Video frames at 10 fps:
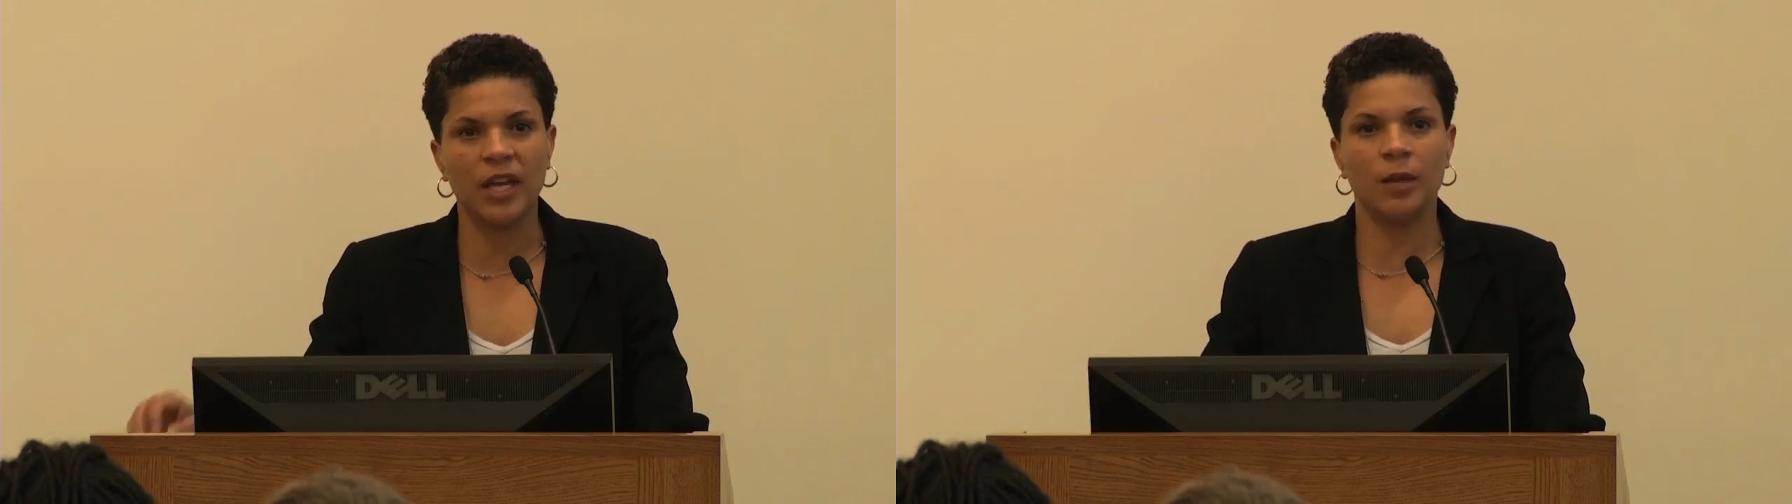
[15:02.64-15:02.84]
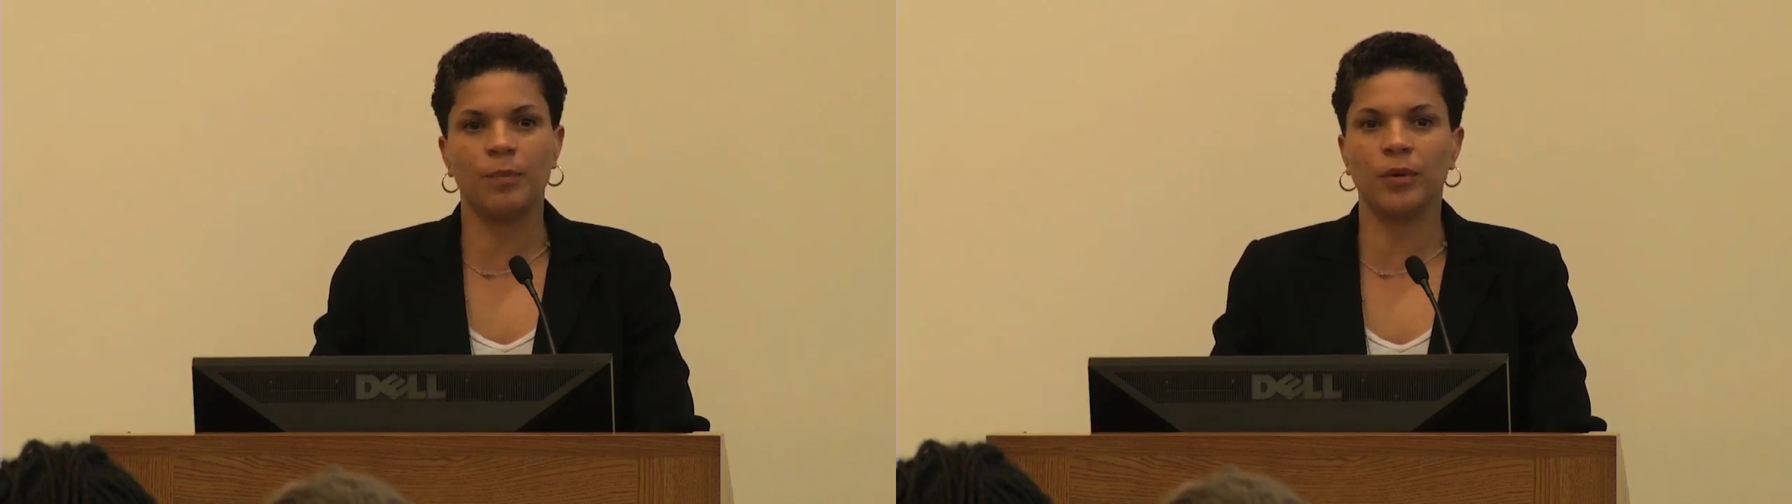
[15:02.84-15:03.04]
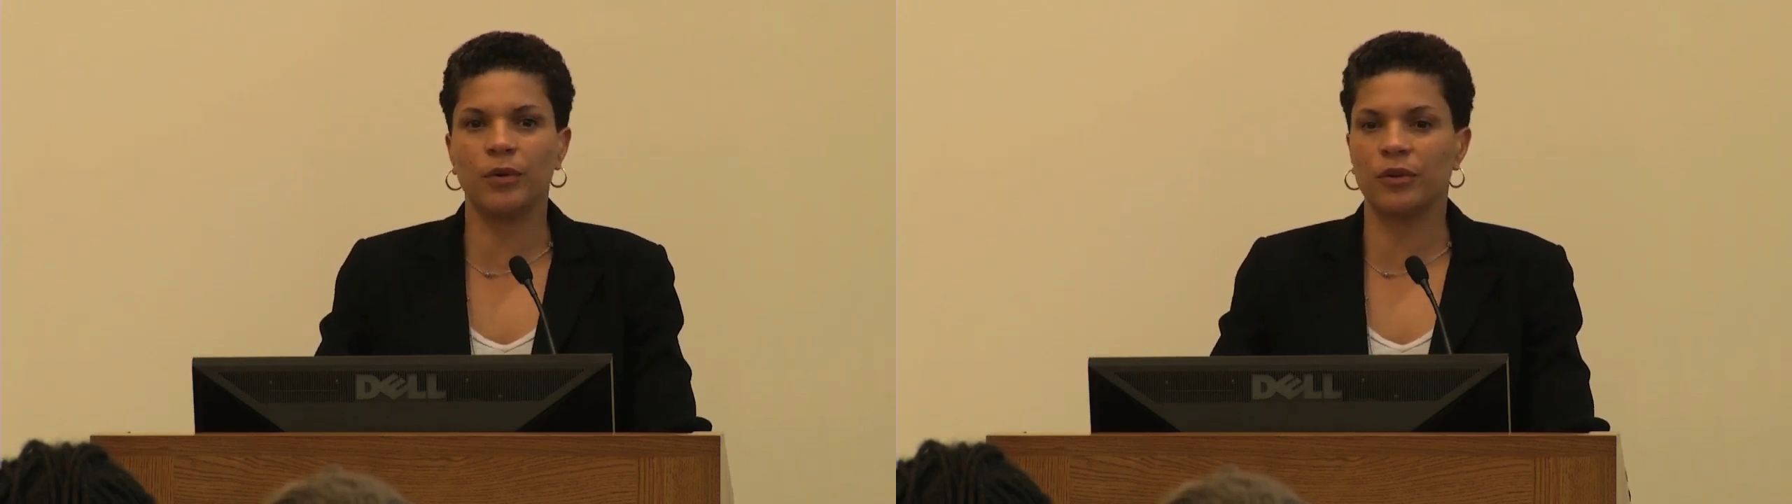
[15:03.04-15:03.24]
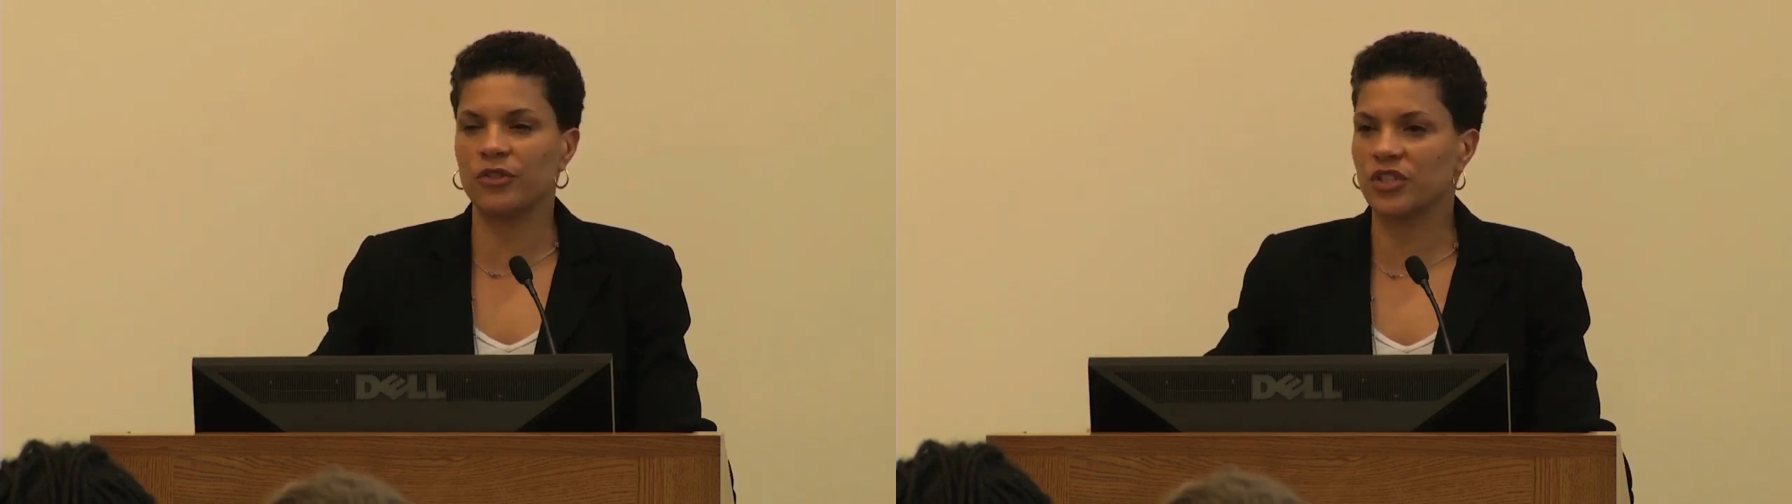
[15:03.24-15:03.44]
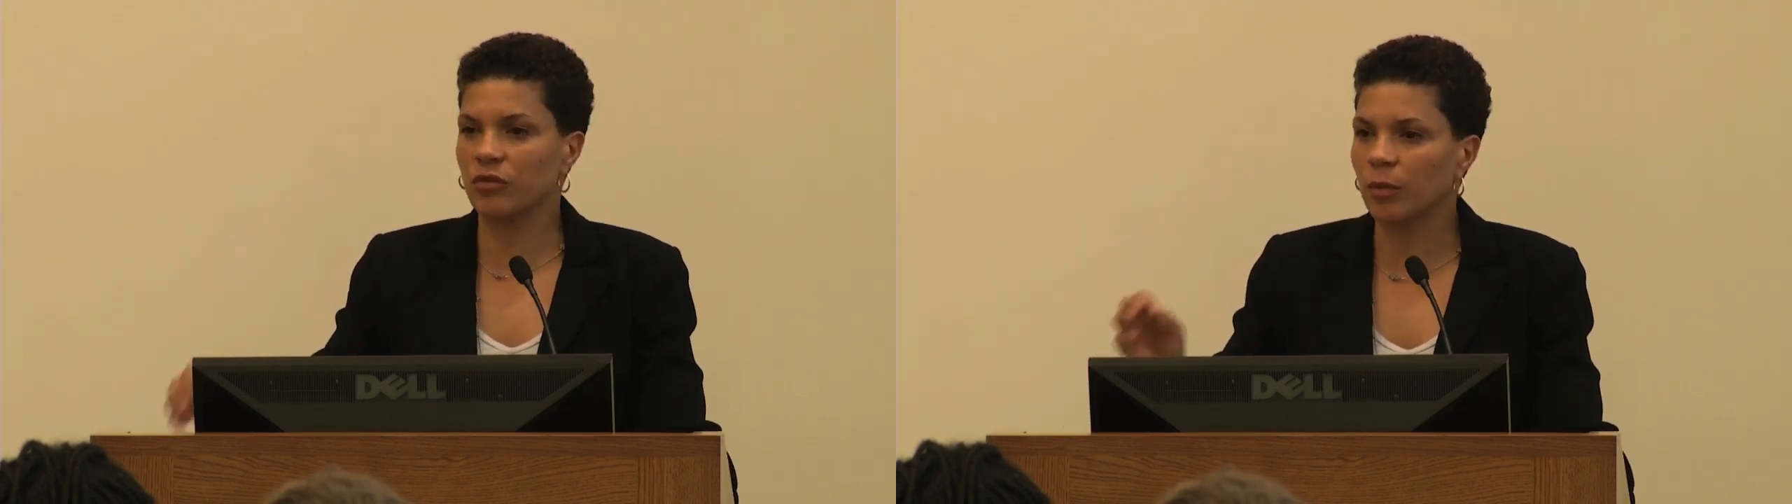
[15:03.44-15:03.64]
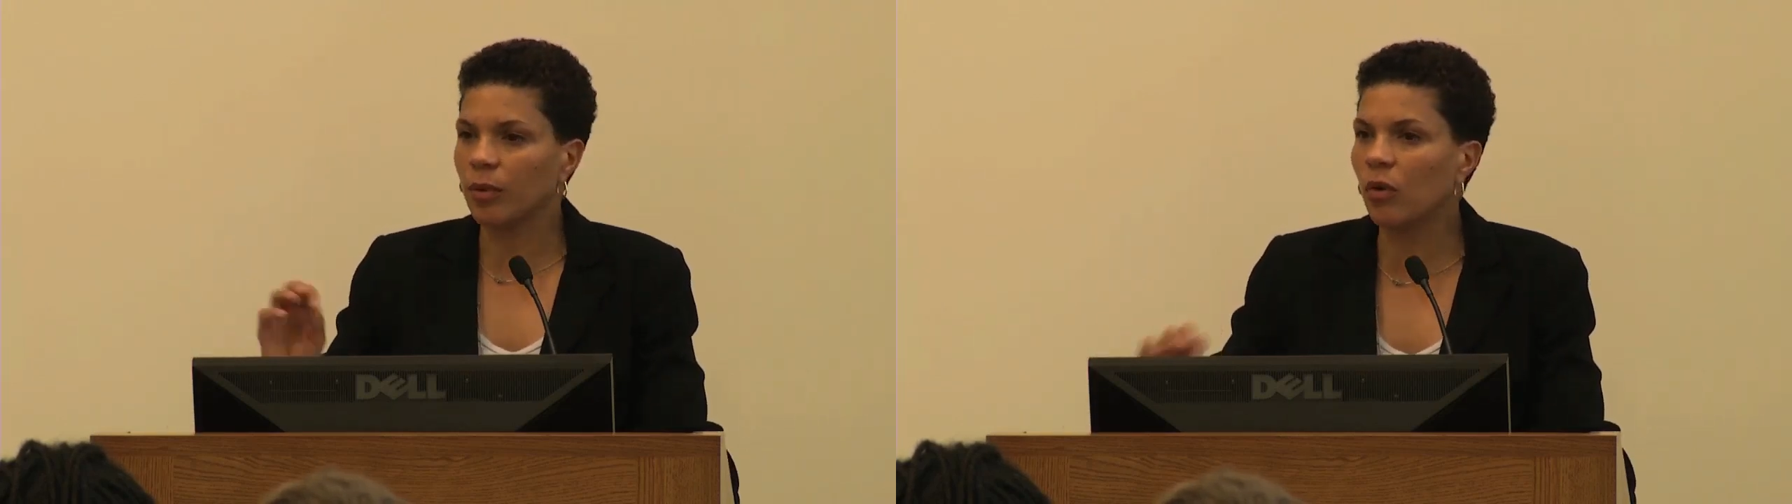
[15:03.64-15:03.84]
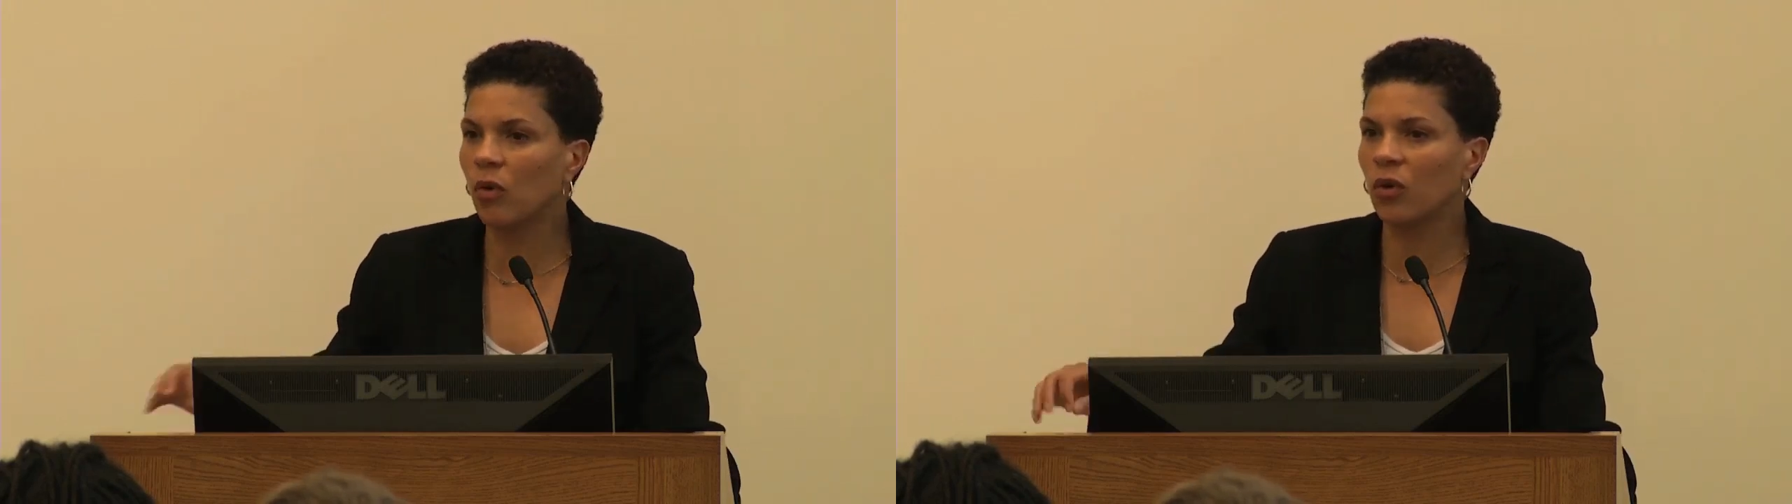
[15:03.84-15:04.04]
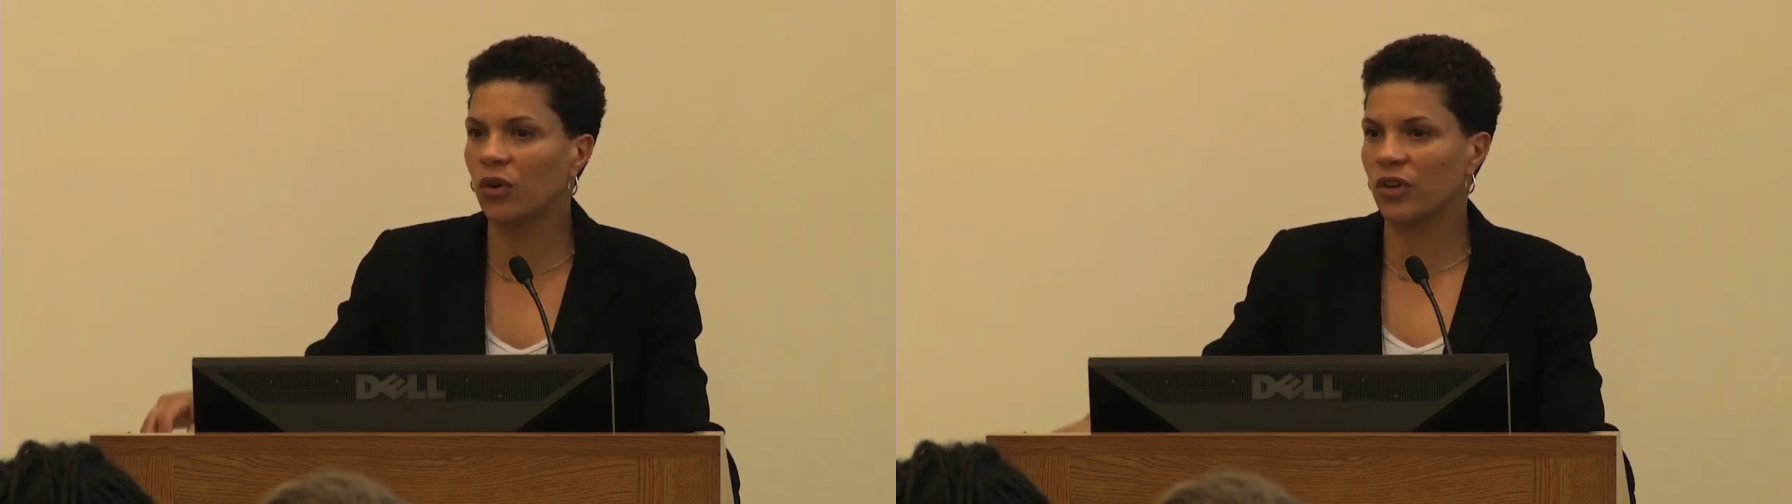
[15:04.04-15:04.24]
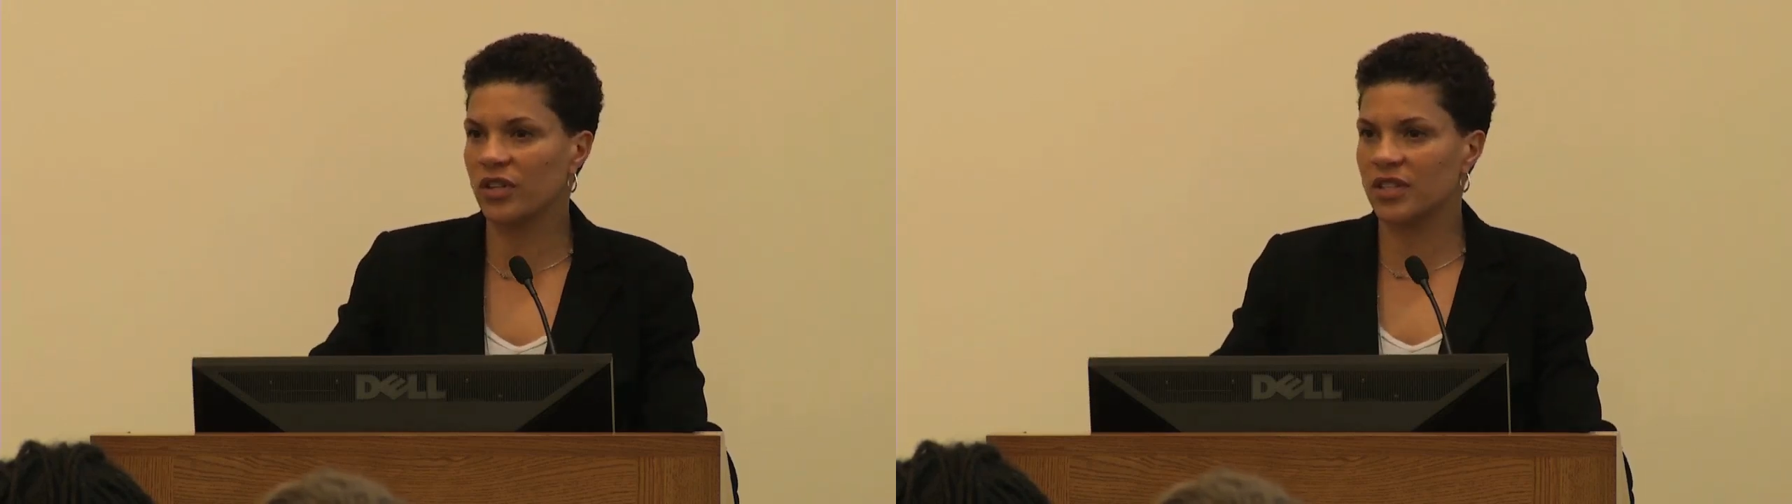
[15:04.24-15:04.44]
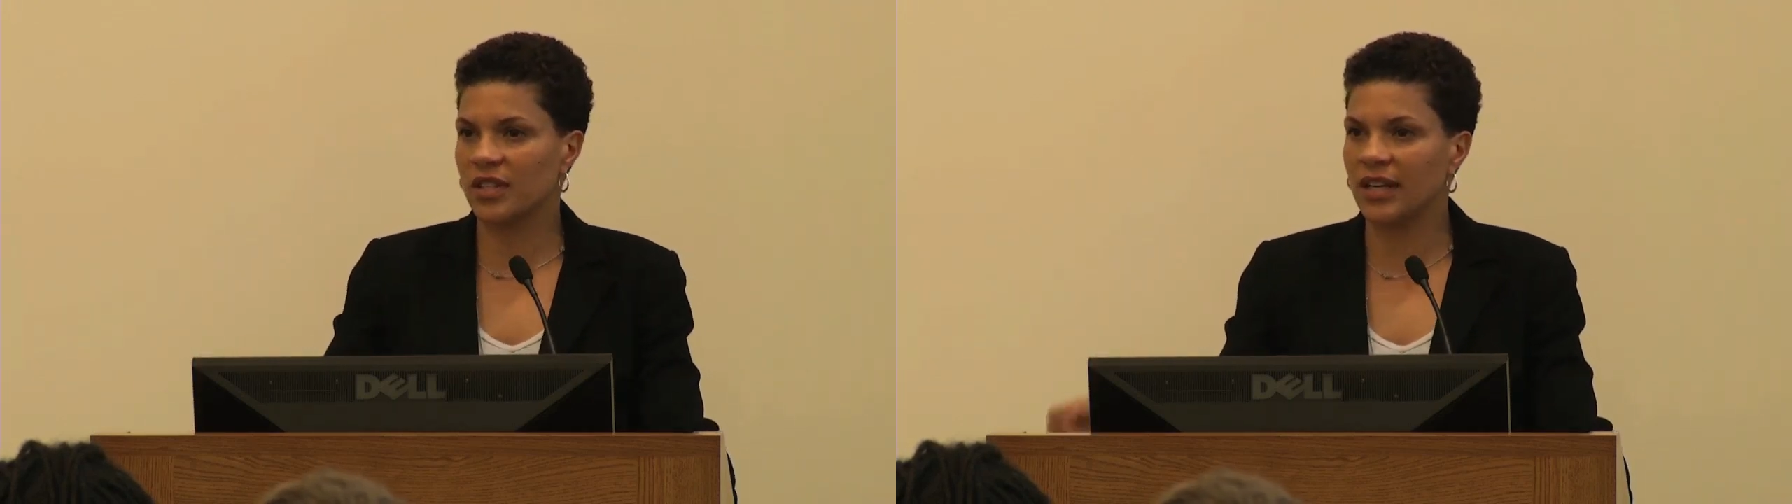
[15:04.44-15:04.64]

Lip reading: papers and reports